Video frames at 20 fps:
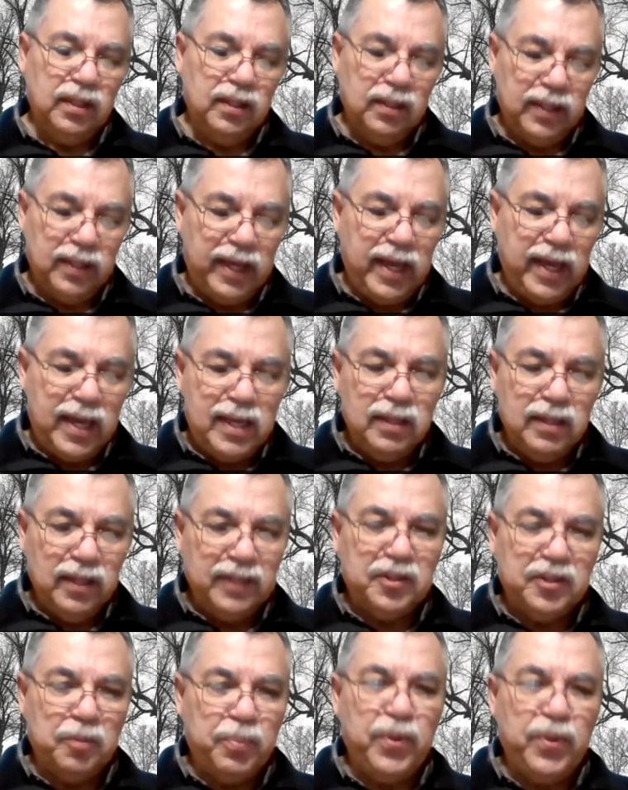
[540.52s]
A,
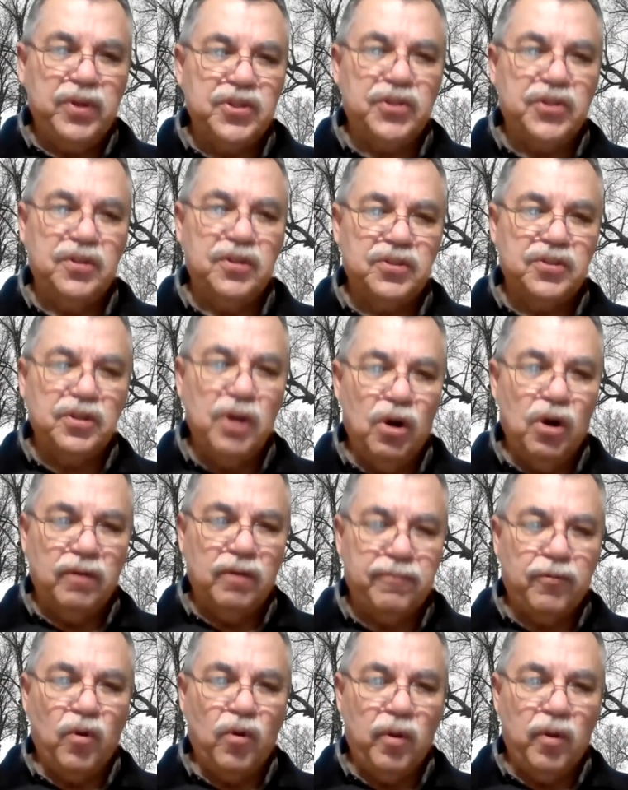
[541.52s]
let the prisoners go at
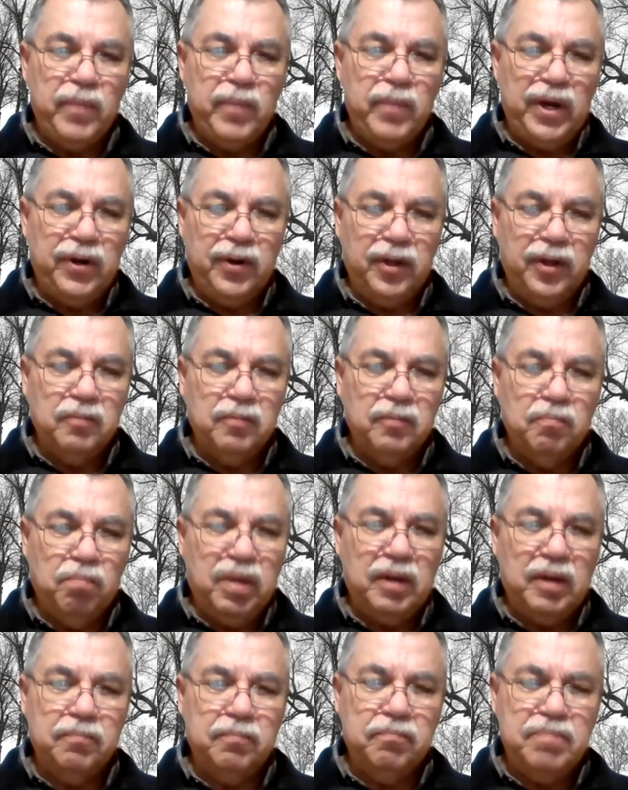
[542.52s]
Fort Marion,
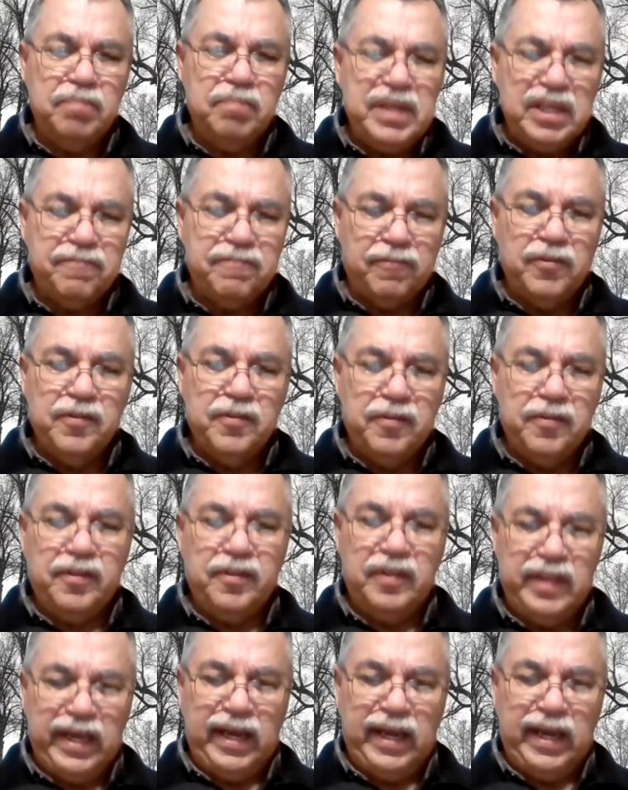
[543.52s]
but B, further
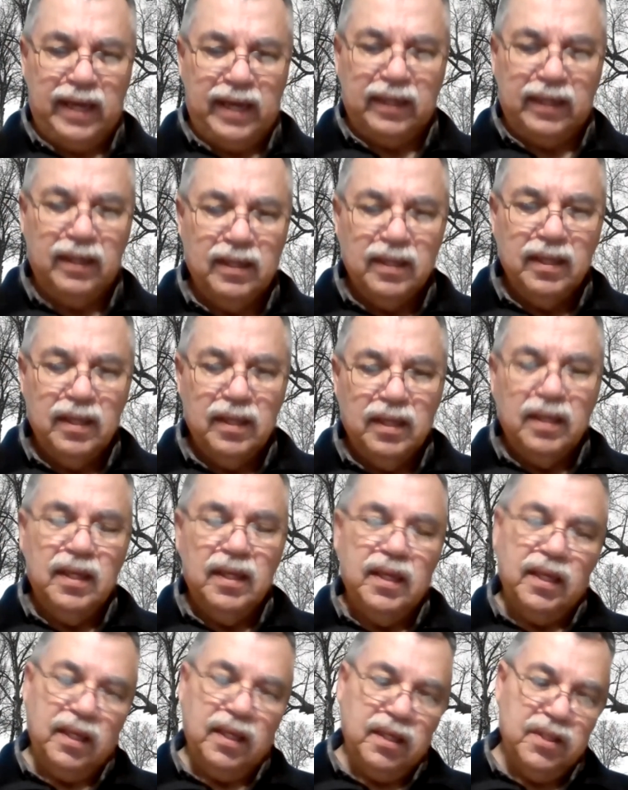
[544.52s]
than that,
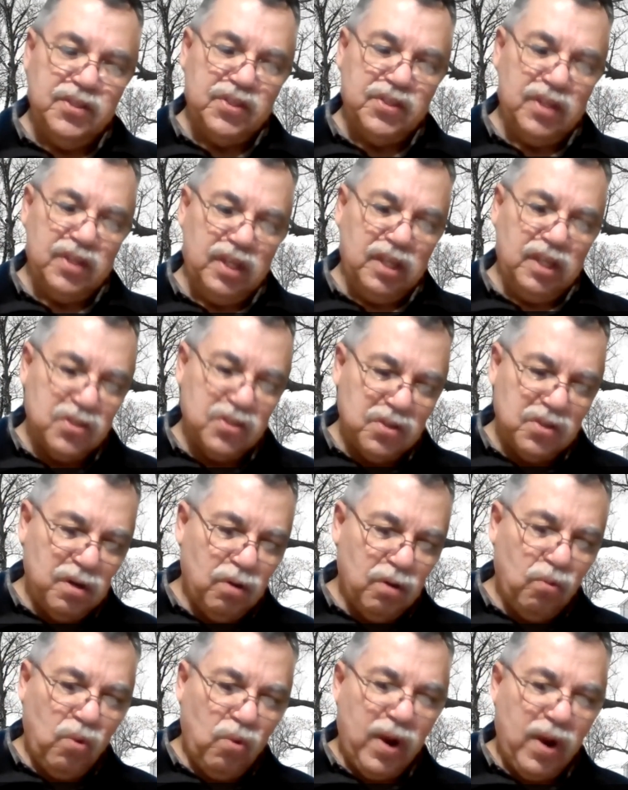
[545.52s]
is there
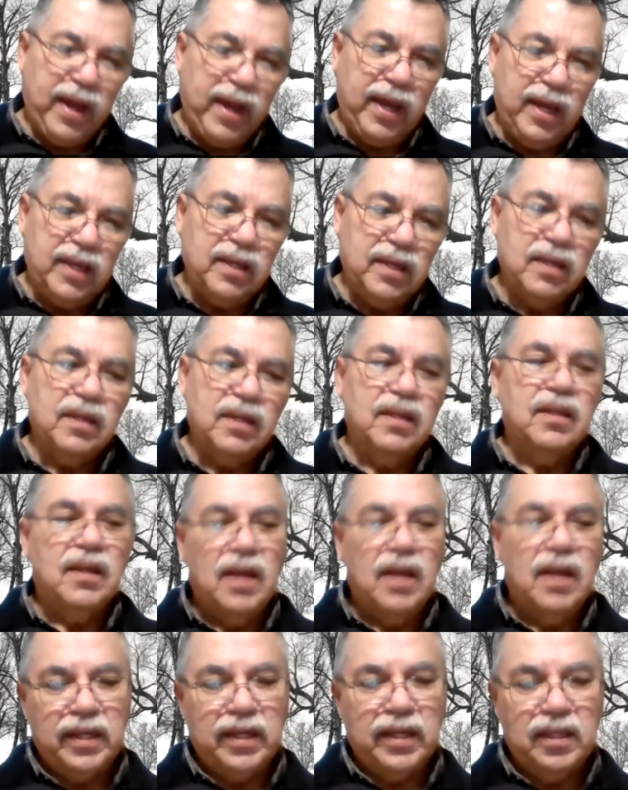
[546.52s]
a way
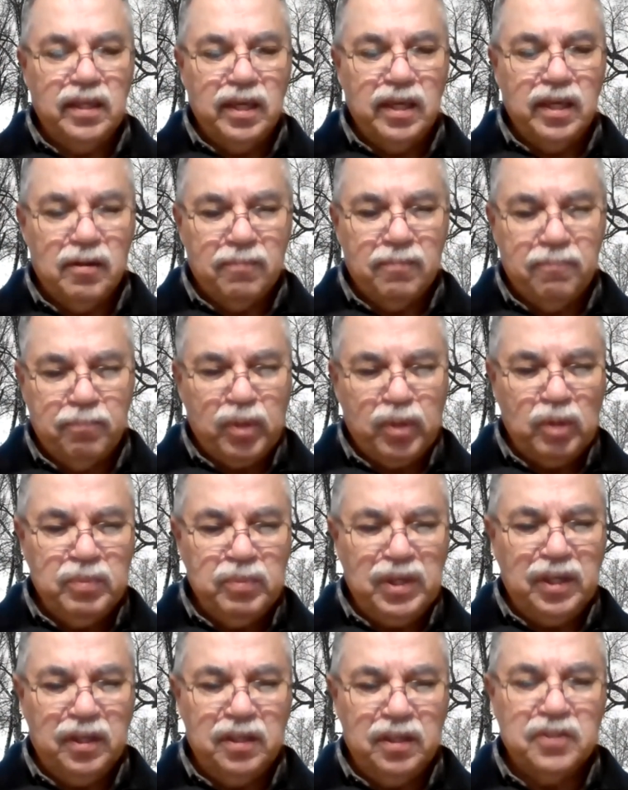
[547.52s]
I can get a
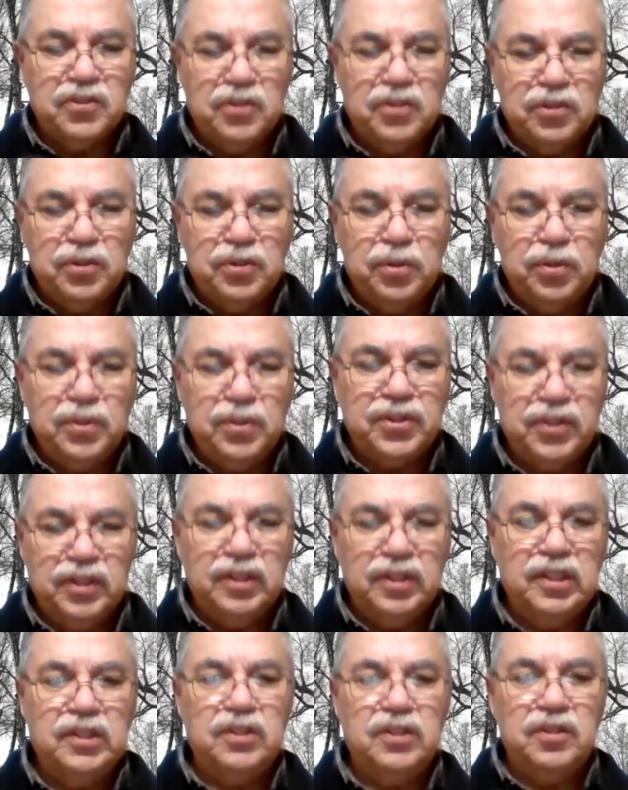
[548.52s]
permanent
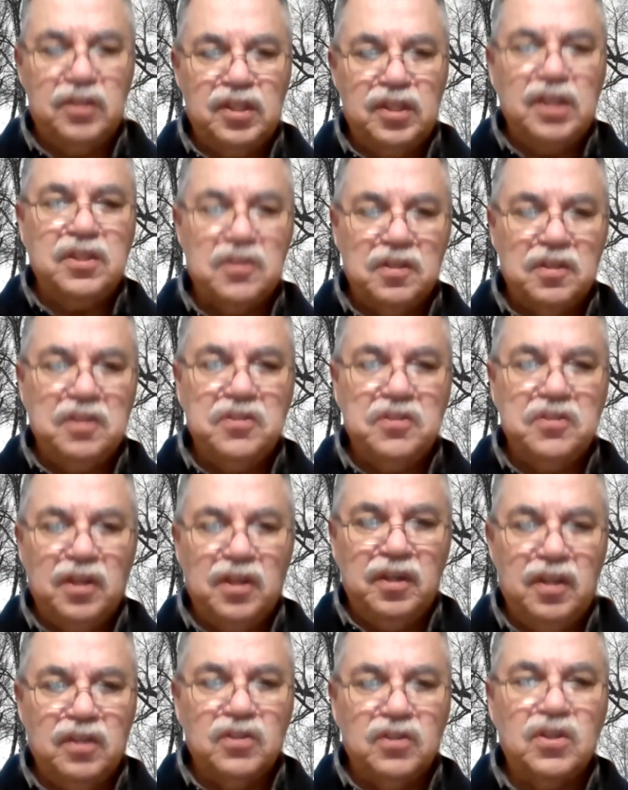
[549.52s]
institution to teach these
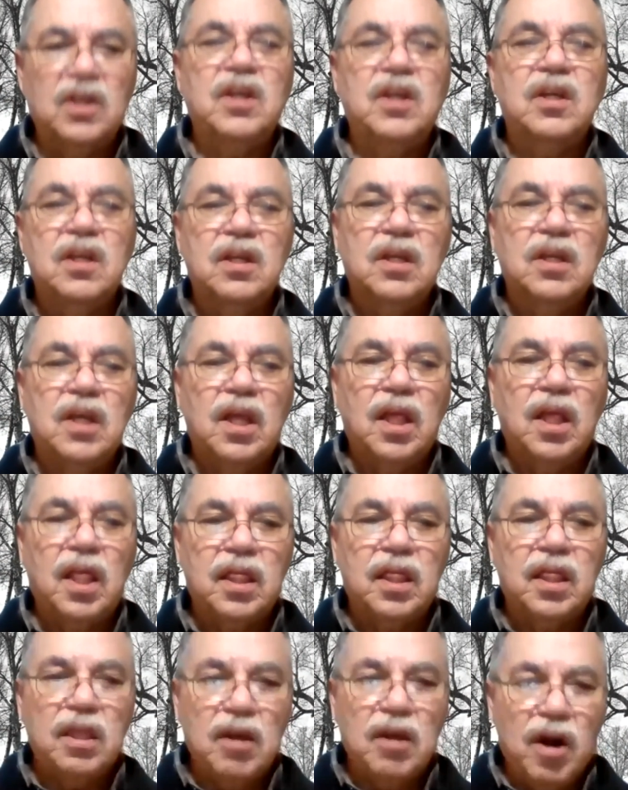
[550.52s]
Indians
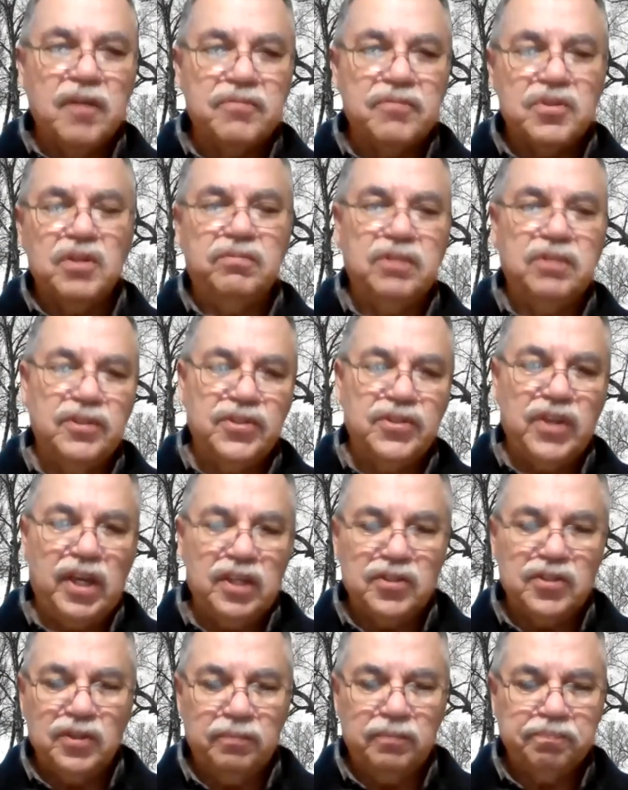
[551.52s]
the art of
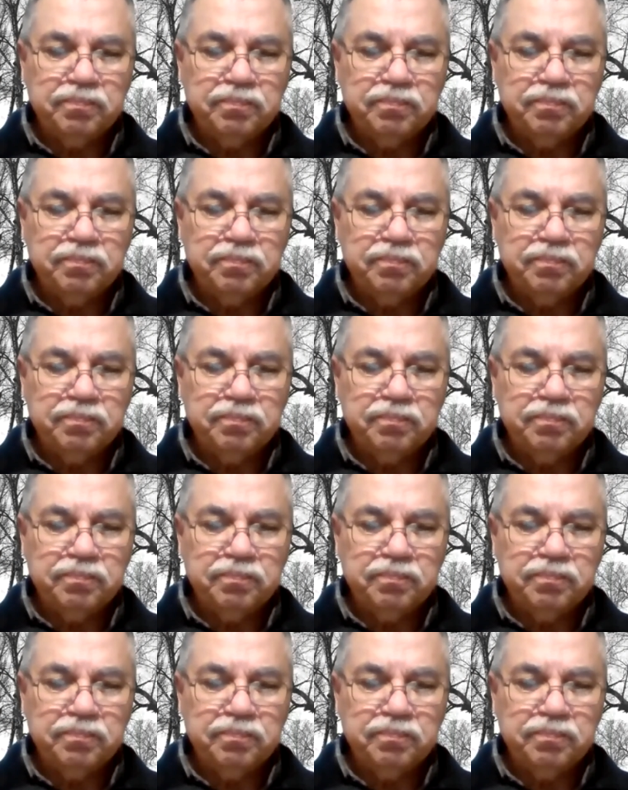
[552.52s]
civilization?